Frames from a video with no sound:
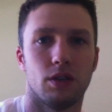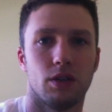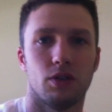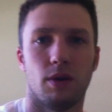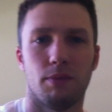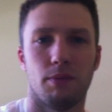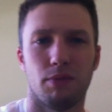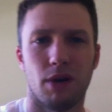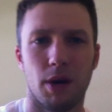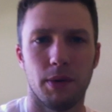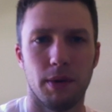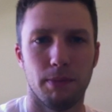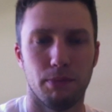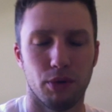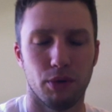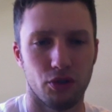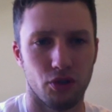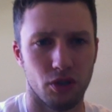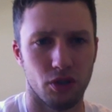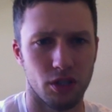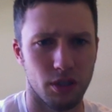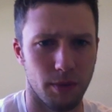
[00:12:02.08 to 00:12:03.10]
So I'm probably
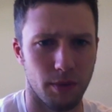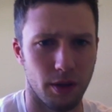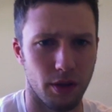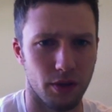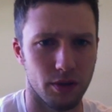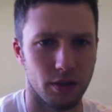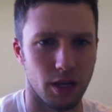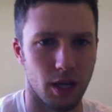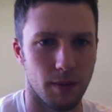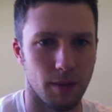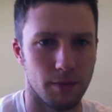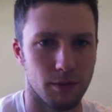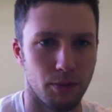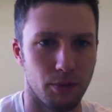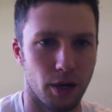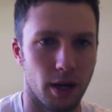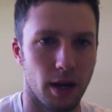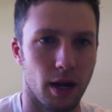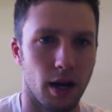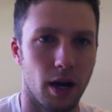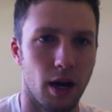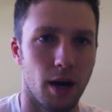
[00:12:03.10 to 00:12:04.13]
butchering some of those names.
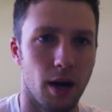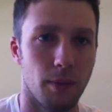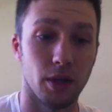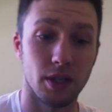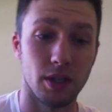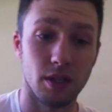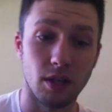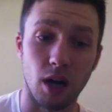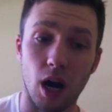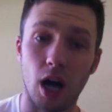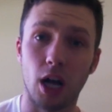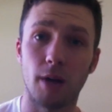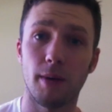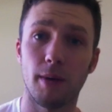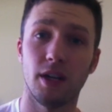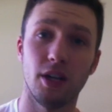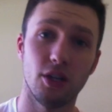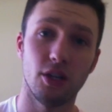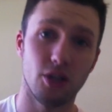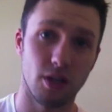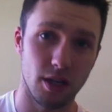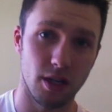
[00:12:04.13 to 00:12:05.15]
But let's talk
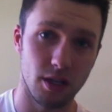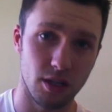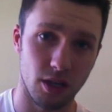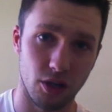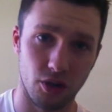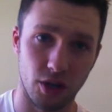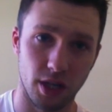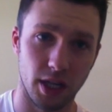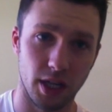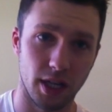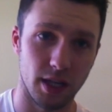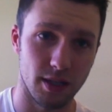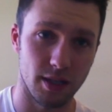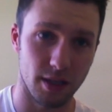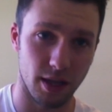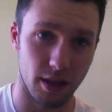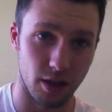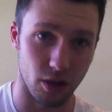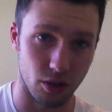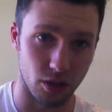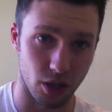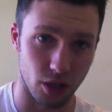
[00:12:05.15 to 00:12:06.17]
about each of these ingredients
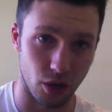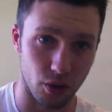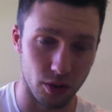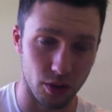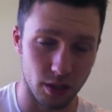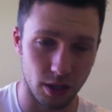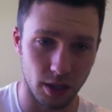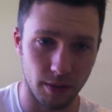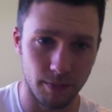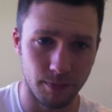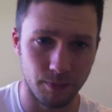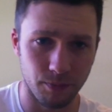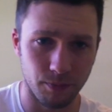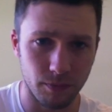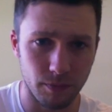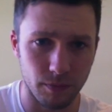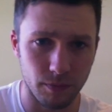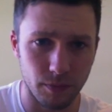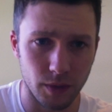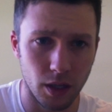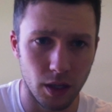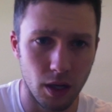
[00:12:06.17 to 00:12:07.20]
and their dosing.
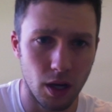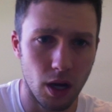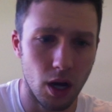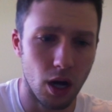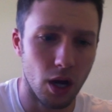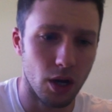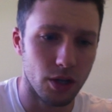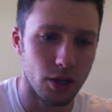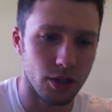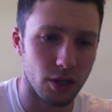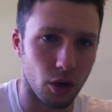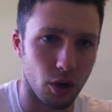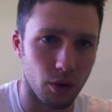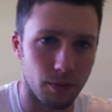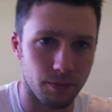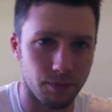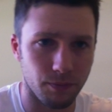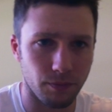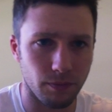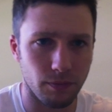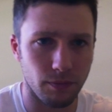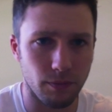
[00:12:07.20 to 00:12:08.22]
So,
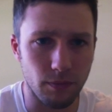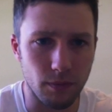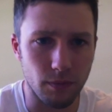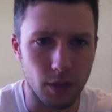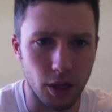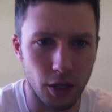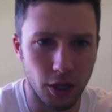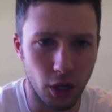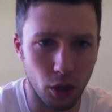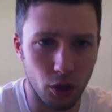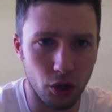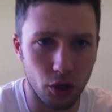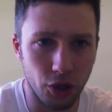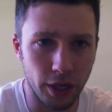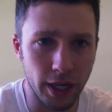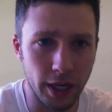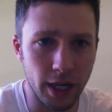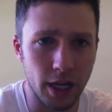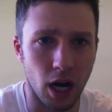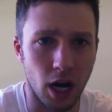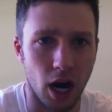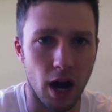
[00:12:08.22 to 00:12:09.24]
you know,
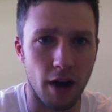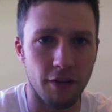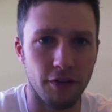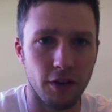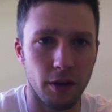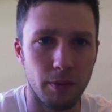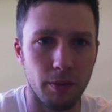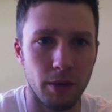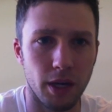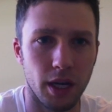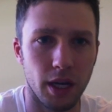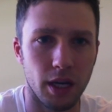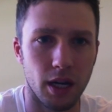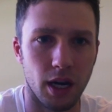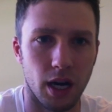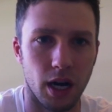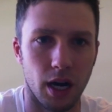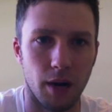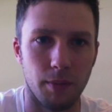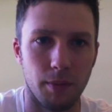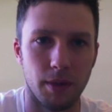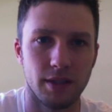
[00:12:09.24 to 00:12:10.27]
green coffee bean,
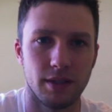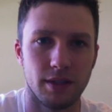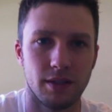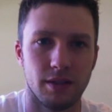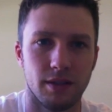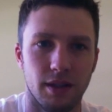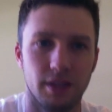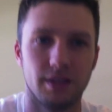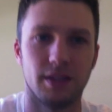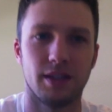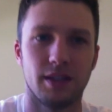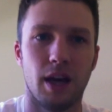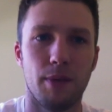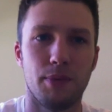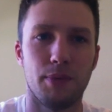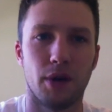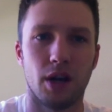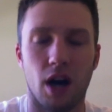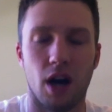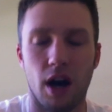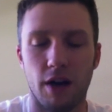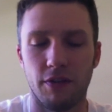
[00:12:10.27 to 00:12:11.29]
it's a type
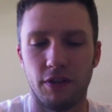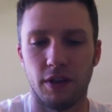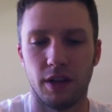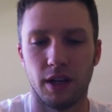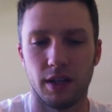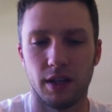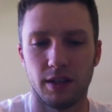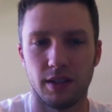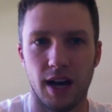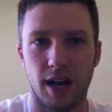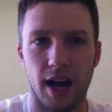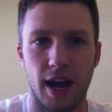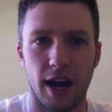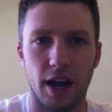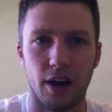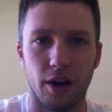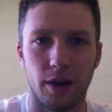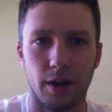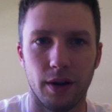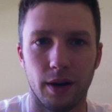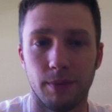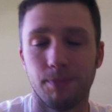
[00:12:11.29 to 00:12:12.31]
of coffee that's
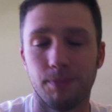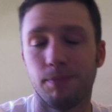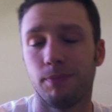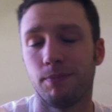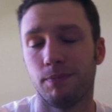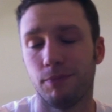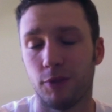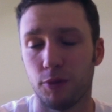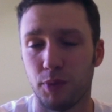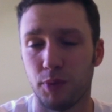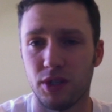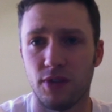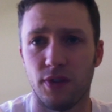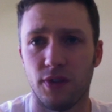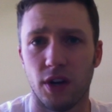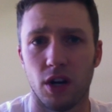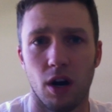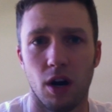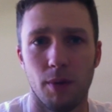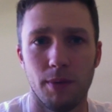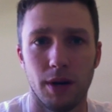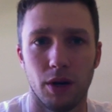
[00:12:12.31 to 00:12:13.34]
higher in a specific
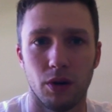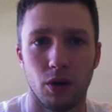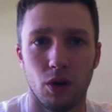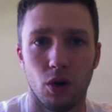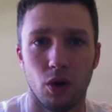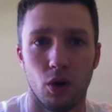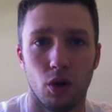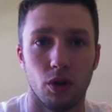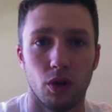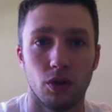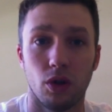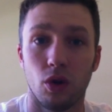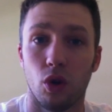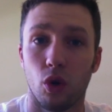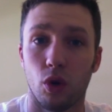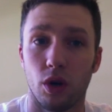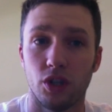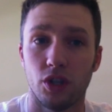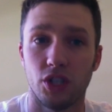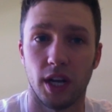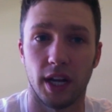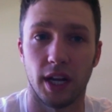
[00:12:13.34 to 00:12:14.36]
compound called
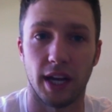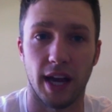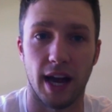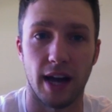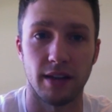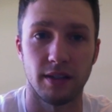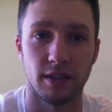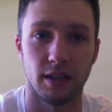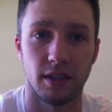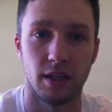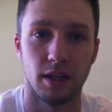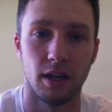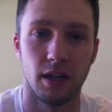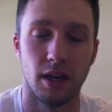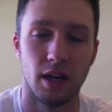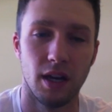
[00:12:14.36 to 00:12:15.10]
chlorogenic acid.